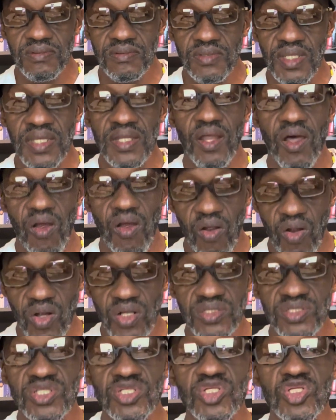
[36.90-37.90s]
and
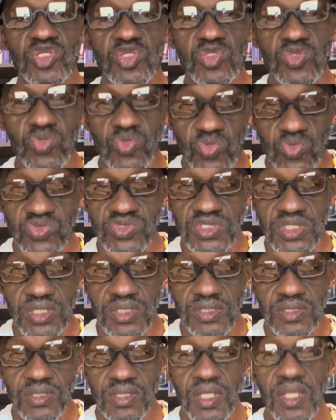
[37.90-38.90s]
hard to lose it.
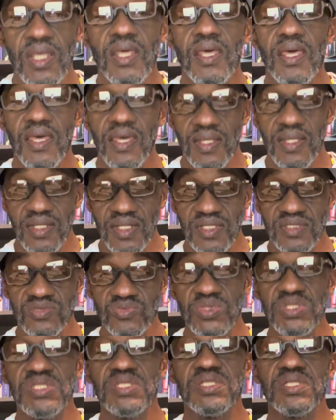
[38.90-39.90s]
And as
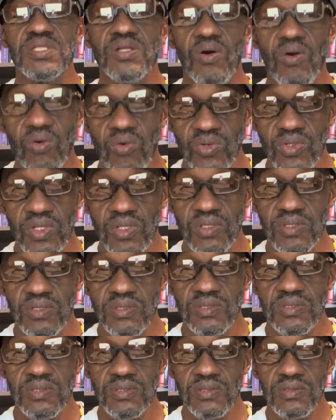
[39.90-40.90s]
we get older,
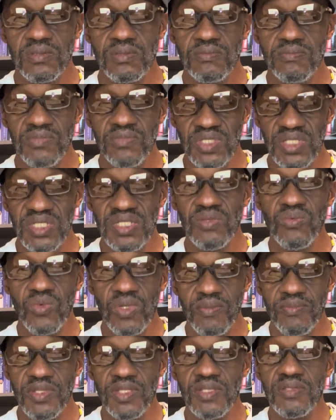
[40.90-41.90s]
men and
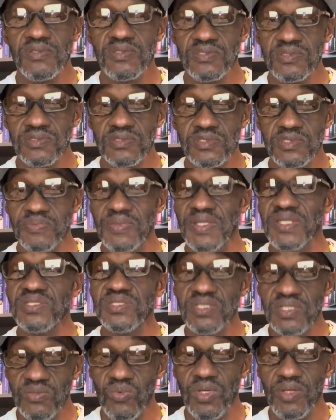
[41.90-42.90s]
women,
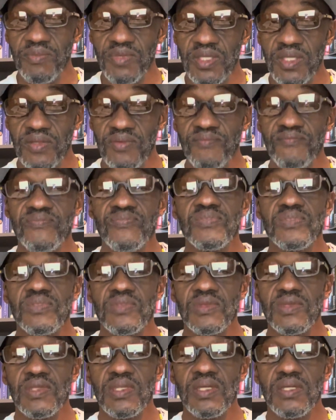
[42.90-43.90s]
especially women,
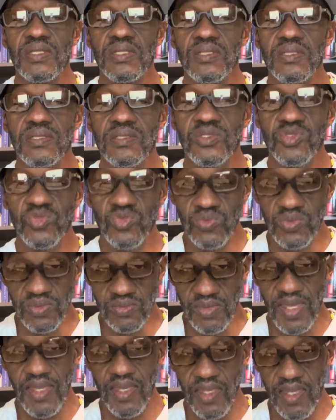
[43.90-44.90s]
you
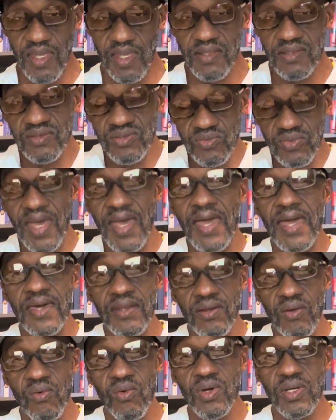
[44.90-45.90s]
add
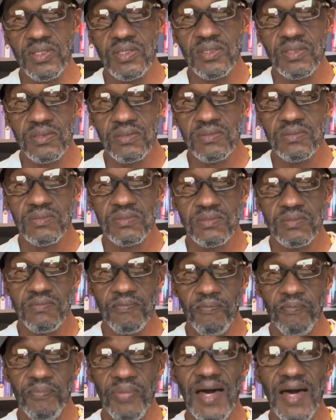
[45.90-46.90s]
on
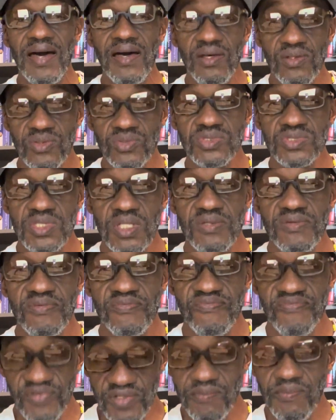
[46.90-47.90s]
pounds
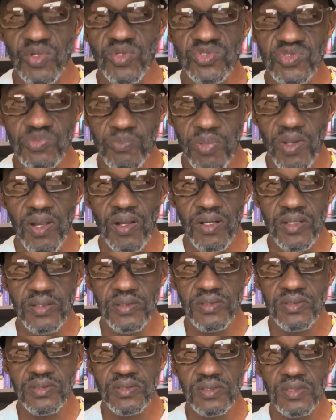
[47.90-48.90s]
for the most part.
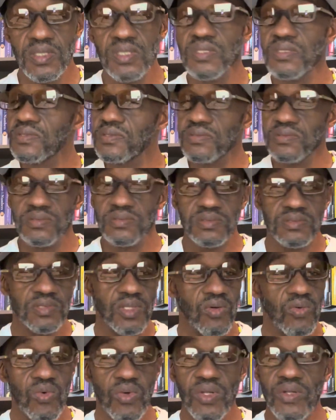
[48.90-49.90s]

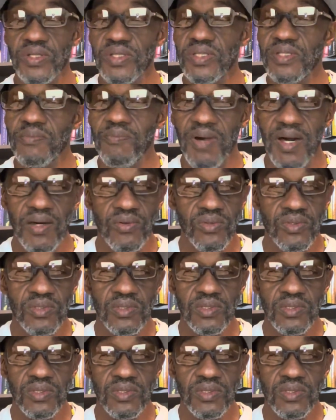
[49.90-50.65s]
Don't worry about,